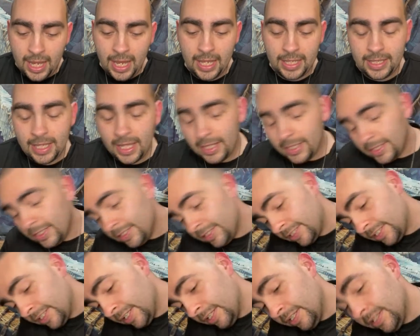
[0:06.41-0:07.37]
and that
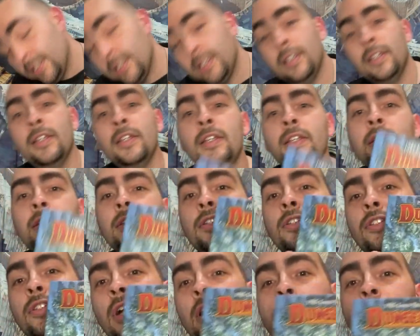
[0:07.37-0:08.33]
is
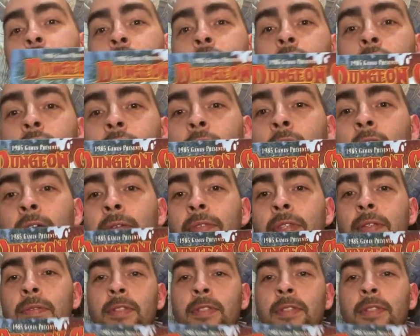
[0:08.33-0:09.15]
Dungeon Craft.